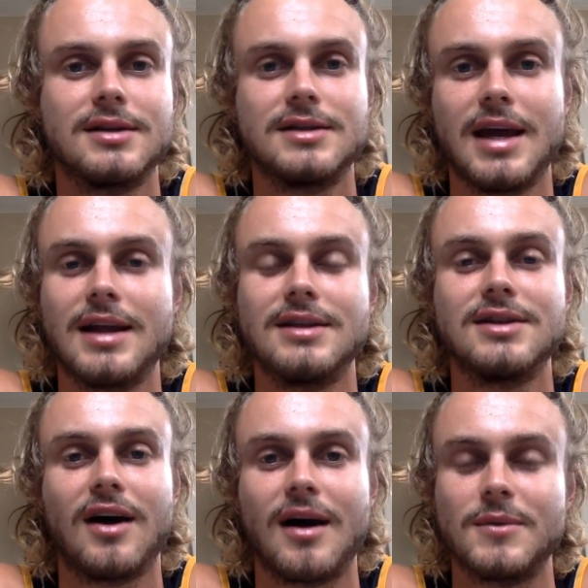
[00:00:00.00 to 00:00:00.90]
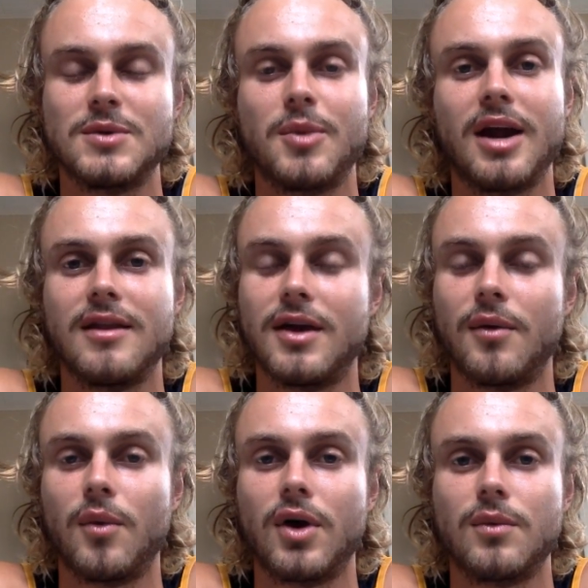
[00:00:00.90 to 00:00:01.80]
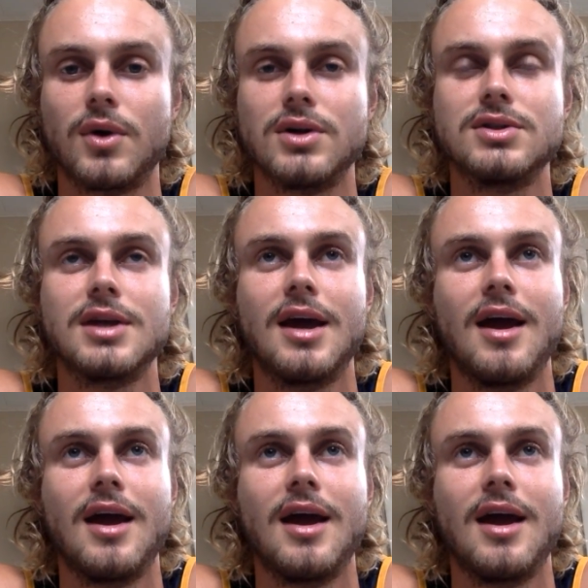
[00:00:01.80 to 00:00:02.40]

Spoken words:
10 times better than what it was.